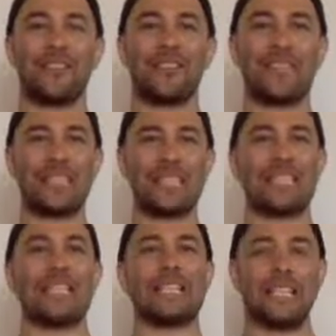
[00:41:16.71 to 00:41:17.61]
this
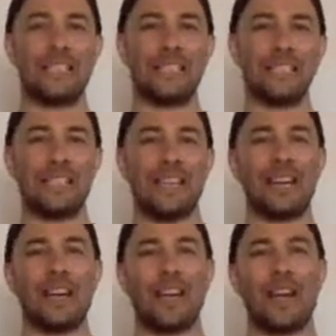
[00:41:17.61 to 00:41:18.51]
detail, and
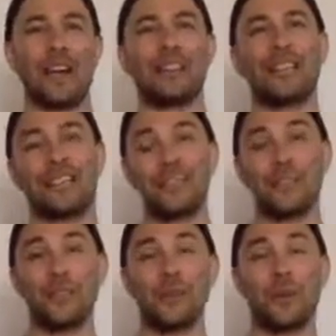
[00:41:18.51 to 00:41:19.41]
I'd like
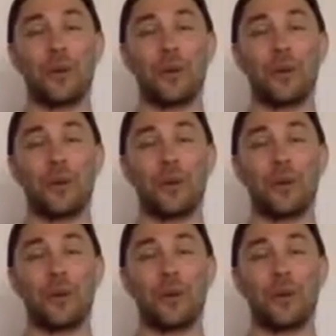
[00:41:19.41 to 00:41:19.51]
to